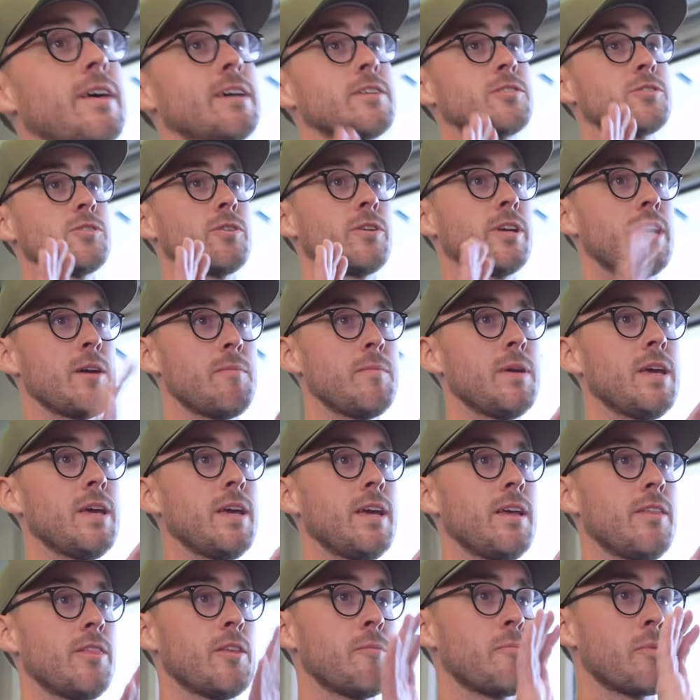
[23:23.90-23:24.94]
this. So give
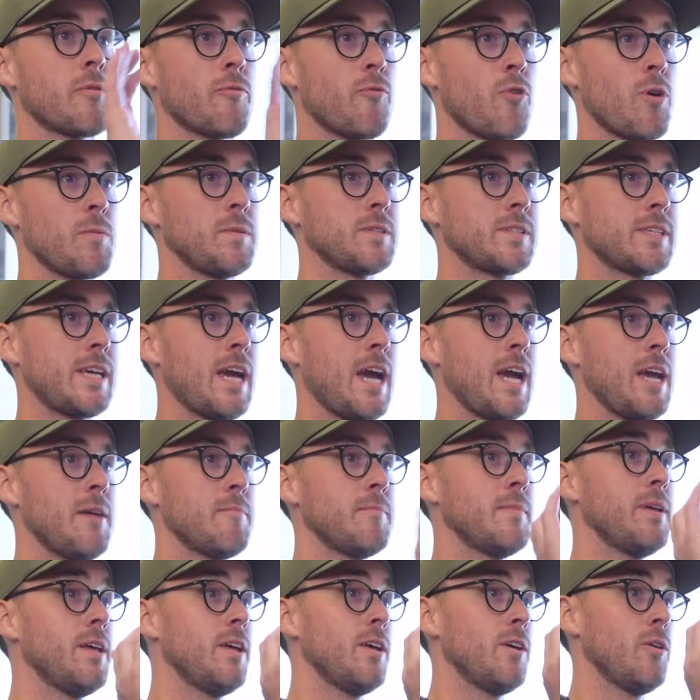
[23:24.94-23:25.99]
me the performance
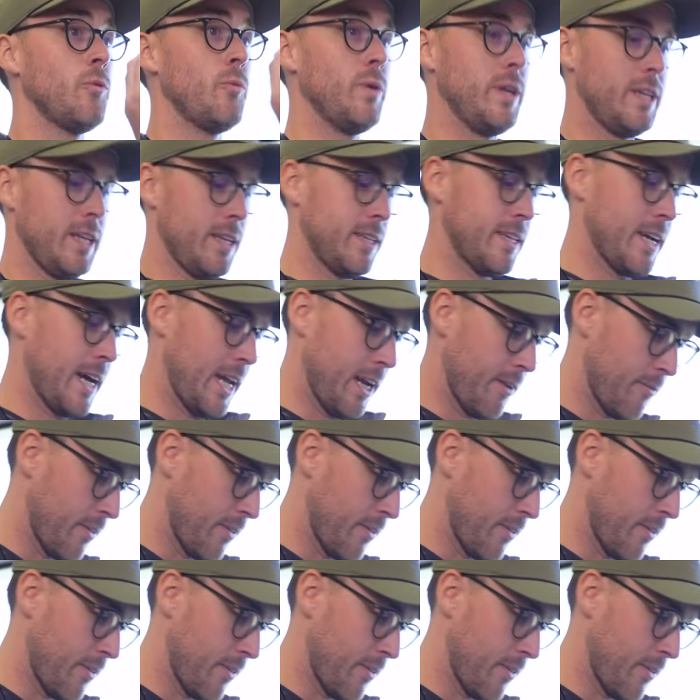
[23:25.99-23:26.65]
game. We did kind